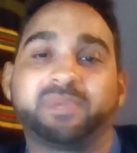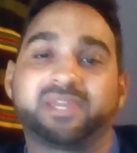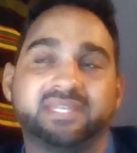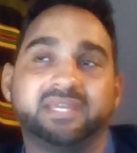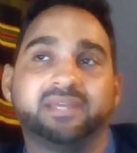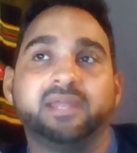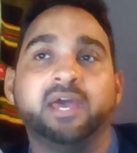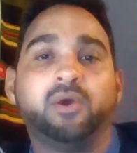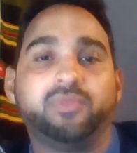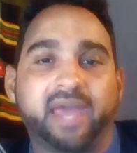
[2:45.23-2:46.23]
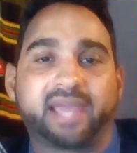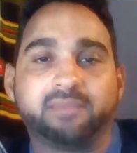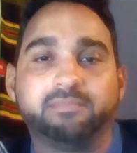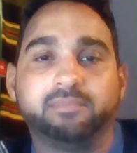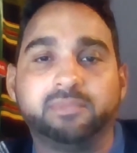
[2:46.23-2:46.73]
because then that
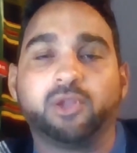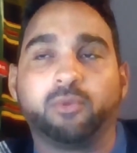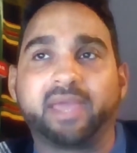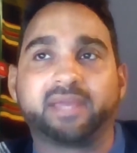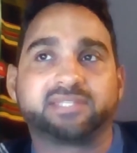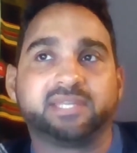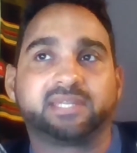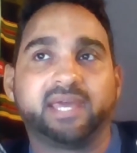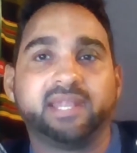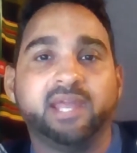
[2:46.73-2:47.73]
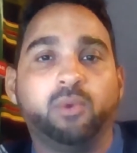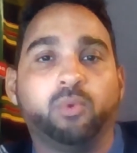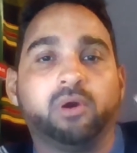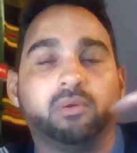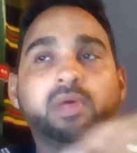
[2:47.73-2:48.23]
can, make us think that,
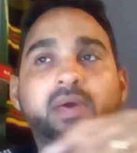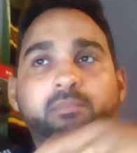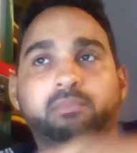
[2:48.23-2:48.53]
well,